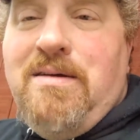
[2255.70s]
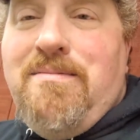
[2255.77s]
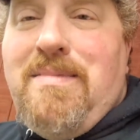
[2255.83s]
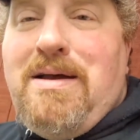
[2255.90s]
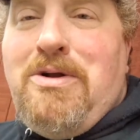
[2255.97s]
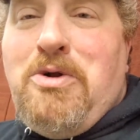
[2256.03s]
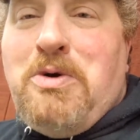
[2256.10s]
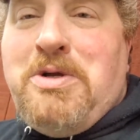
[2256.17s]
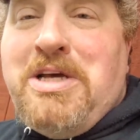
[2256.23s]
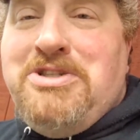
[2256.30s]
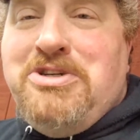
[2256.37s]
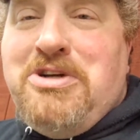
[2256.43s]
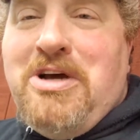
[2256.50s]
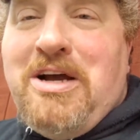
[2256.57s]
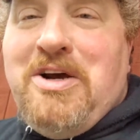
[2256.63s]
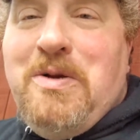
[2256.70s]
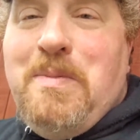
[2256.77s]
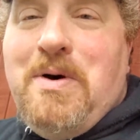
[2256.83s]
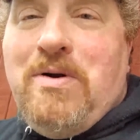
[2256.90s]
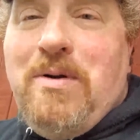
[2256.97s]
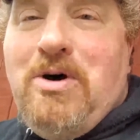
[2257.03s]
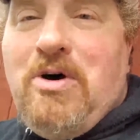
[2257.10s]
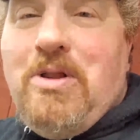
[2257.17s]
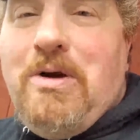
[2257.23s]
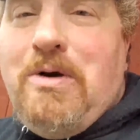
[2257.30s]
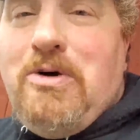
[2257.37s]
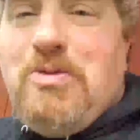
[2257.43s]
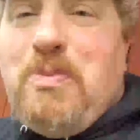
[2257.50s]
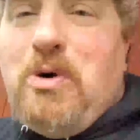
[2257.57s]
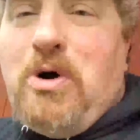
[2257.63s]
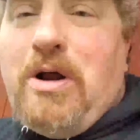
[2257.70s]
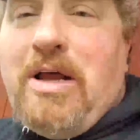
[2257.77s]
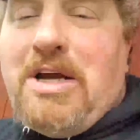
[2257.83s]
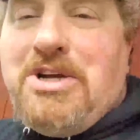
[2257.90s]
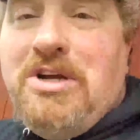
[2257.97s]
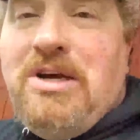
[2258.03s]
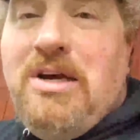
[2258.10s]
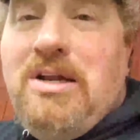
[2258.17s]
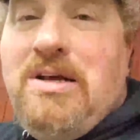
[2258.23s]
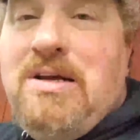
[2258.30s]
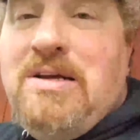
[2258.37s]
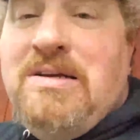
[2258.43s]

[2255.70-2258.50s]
I don't know what test you're talking about. Oh, there goes poor connection again.